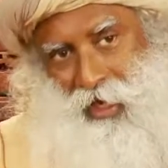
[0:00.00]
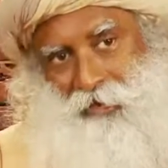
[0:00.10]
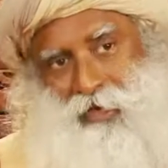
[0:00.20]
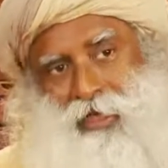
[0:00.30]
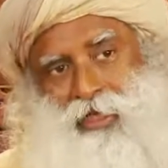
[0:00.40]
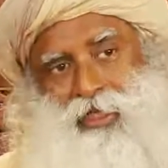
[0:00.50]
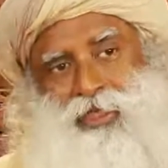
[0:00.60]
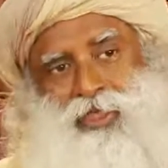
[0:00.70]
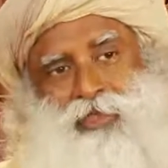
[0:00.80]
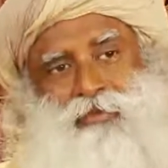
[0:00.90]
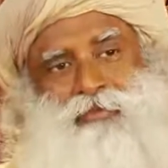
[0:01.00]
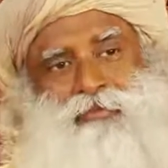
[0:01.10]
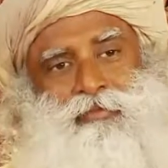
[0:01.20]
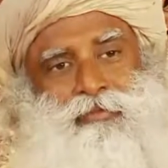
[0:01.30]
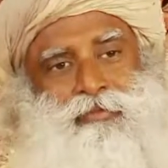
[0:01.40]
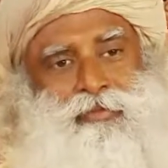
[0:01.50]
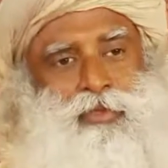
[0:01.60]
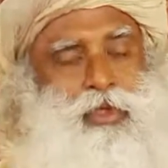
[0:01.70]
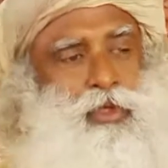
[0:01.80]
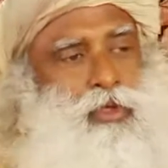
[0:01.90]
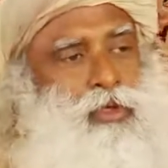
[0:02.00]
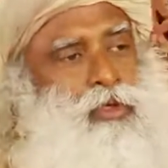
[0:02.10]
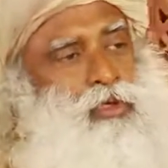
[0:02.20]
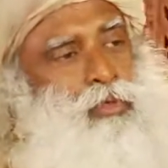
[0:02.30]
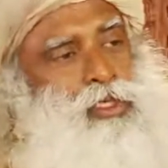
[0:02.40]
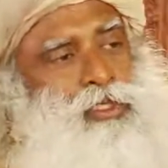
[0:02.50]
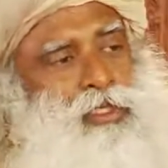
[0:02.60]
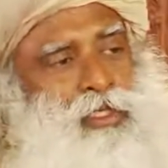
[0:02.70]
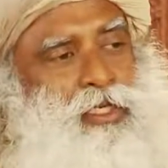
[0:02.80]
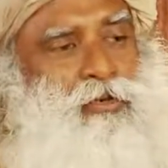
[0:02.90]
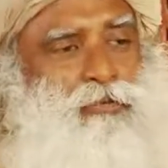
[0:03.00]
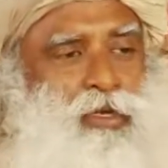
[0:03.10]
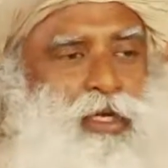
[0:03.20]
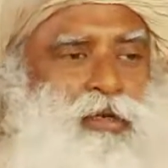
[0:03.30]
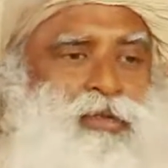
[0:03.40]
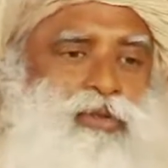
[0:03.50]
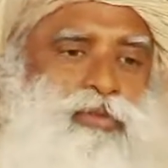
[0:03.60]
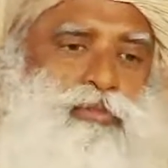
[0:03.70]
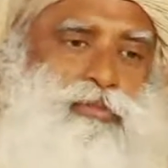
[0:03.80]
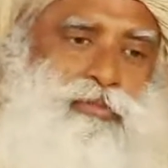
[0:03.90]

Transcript: have a condition. You must give me a room